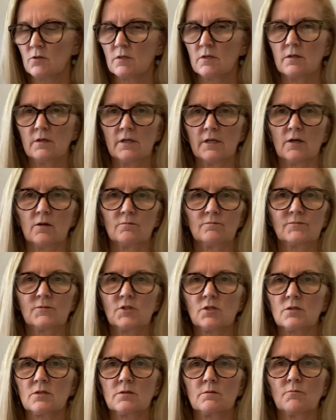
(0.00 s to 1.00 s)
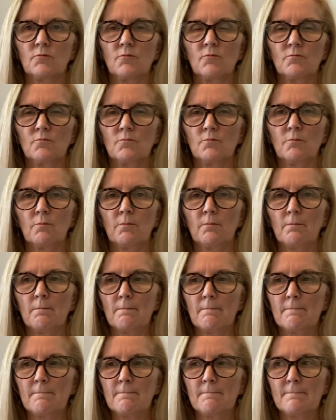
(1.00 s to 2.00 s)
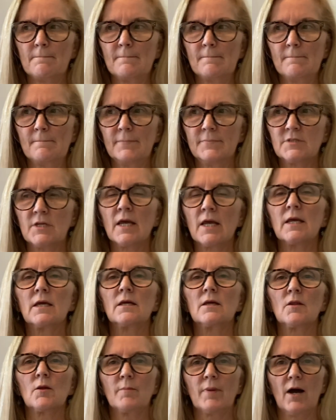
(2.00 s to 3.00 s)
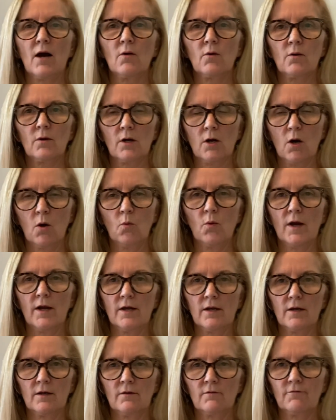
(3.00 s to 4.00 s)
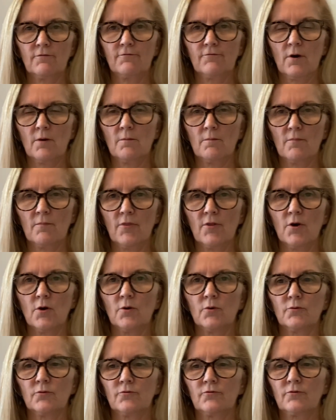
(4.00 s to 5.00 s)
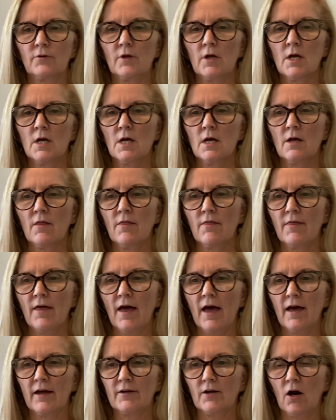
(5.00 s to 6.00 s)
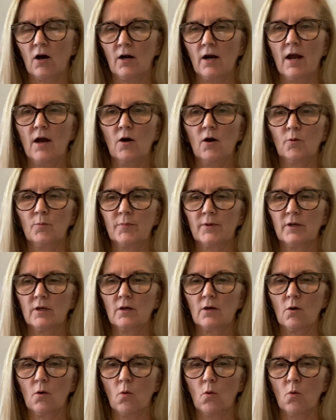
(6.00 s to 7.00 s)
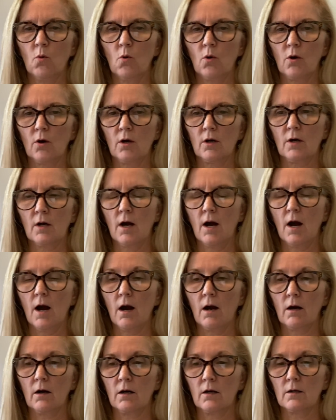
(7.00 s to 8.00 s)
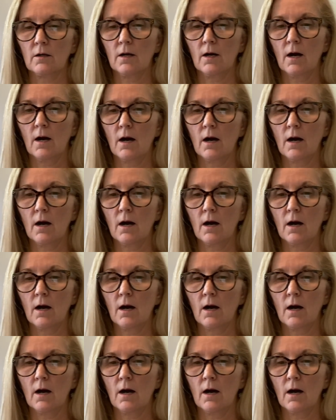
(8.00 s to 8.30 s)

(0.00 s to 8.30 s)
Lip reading: you know, just taking the power away from those that are helping or are